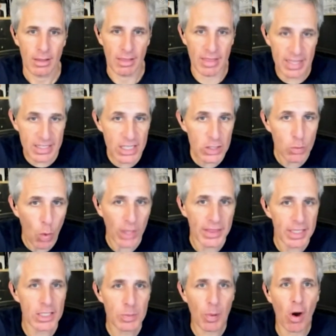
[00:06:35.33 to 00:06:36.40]
This is
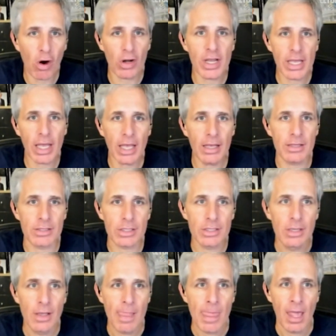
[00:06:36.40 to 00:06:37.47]
what this party
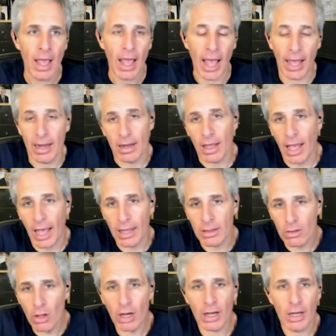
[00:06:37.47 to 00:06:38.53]
is. And
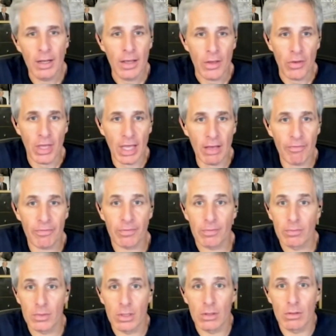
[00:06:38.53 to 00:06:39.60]
look, if
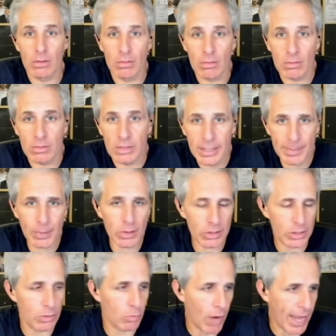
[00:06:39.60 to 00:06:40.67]

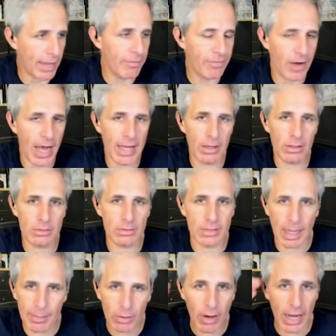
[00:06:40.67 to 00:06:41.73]
liberals and rank and file
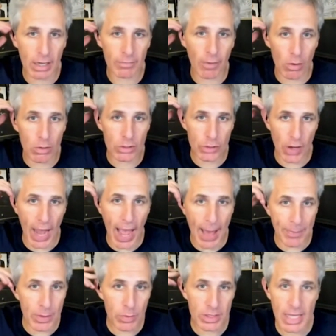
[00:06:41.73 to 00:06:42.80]
Democratic voters are
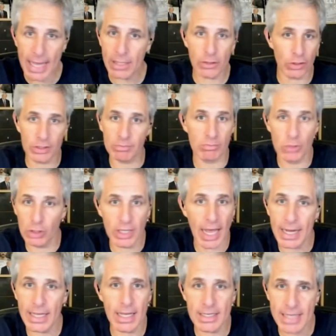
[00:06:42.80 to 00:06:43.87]
happy with that, you're
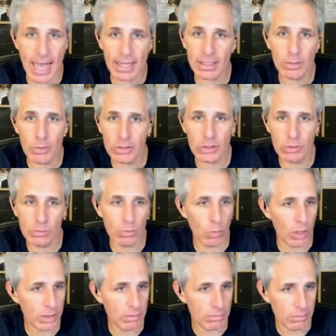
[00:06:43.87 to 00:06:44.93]
getting exactly
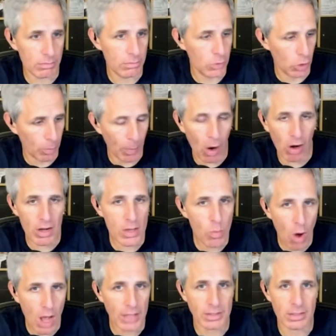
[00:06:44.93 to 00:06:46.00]
what your party
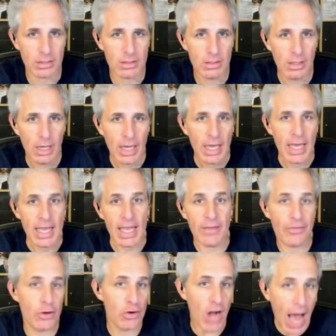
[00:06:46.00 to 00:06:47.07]
wants.
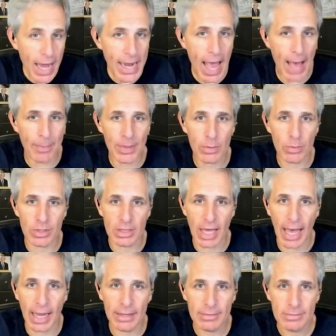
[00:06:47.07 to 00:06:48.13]
If you're not happy with
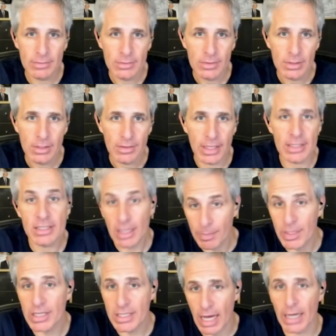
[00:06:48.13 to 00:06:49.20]
that, then
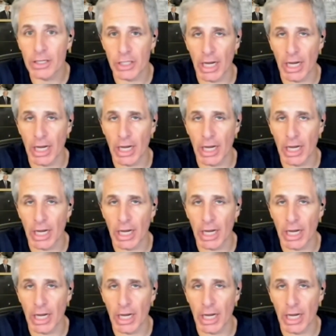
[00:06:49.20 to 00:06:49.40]
something's got to